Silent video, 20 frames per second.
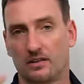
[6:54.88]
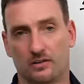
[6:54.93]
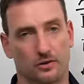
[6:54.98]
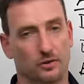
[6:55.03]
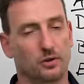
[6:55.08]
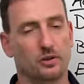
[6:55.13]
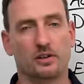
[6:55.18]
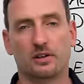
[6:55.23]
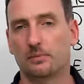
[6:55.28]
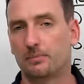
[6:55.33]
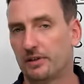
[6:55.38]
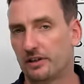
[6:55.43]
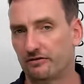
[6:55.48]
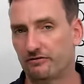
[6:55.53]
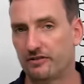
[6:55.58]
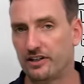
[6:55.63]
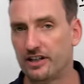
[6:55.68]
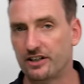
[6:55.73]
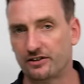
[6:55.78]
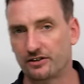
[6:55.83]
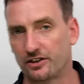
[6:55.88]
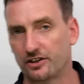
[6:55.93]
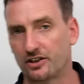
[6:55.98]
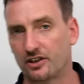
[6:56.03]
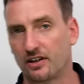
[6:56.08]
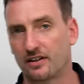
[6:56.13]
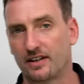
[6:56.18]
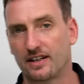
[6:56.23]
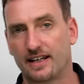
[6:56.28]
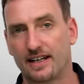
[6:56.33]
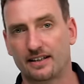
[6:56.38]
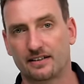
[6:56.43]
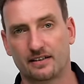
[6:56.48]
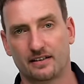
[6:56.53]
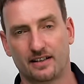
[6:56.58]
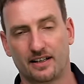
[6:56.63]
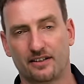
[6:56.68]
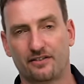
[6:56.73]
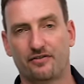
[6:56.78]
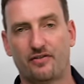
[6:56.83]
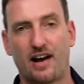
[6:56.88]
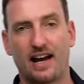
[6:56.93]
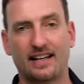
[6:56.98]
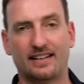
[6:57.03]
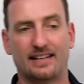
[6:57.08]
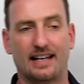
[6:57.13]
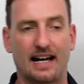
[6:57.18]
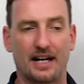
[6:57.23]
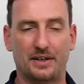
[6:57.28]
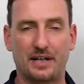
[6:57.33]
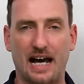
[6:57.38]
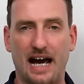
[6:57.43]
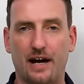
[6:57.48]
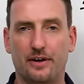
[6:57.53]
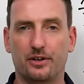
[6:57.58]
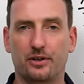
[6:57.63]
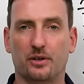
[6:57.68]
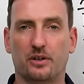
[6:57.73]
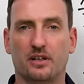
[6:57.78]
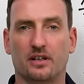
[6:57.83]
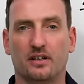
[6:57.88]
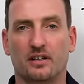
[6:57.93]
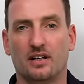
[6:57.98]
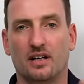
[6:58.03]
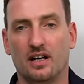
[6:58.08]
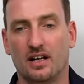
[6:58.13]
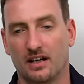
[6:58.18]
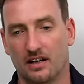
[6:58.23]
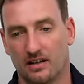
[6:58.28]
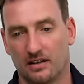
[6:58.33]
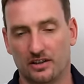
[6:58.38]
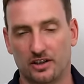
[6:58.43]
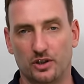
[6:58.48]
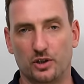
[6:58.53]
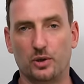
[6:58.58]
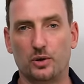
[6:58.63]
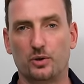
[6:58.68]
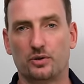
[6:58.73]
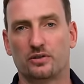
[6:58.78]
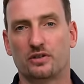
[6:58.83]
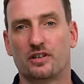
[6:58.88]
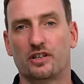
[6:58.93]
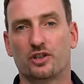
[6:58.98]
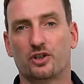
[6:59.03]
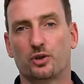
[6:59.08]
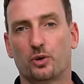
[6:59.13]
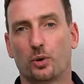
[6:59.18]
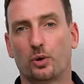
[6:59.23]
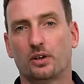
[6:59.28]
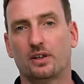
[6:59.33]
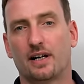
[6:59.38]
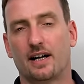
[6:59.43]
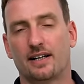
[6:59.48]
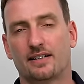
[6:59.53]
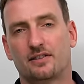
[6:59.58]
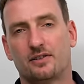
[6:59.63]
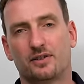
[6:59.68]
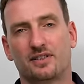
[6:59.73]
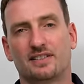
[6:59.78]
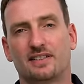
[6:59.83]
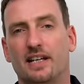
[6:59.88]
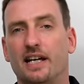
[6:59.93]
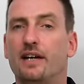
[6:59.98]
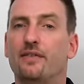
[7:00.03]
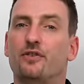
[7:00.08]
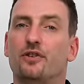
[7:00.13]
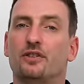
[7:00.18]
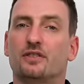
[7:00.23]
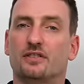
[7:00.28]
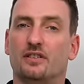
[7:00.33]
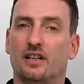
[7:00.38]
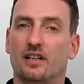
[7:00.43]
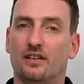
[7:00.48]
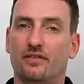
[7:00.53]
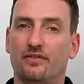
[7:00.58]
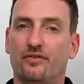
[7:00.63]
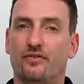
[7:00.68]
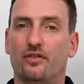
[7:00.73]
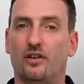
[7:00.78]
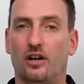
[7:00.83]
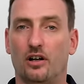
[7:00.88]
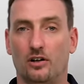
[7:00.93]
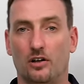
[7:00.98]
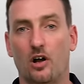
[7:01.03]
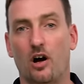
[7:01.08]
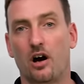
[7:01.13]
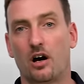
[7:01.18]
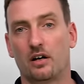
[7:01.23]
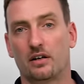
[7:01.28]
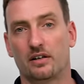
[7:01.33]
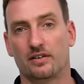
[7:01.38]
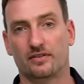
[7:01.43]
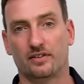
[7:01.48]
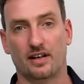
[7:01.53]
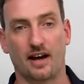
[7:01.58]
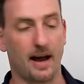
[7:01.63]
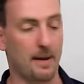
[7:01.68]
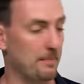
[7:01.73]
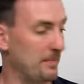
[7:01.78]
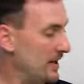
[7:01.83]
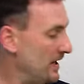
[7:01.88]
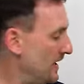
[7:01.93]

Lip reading: Do a little bit of research on the internet, find out how you can use the shortcuts to save yourself a lot of time.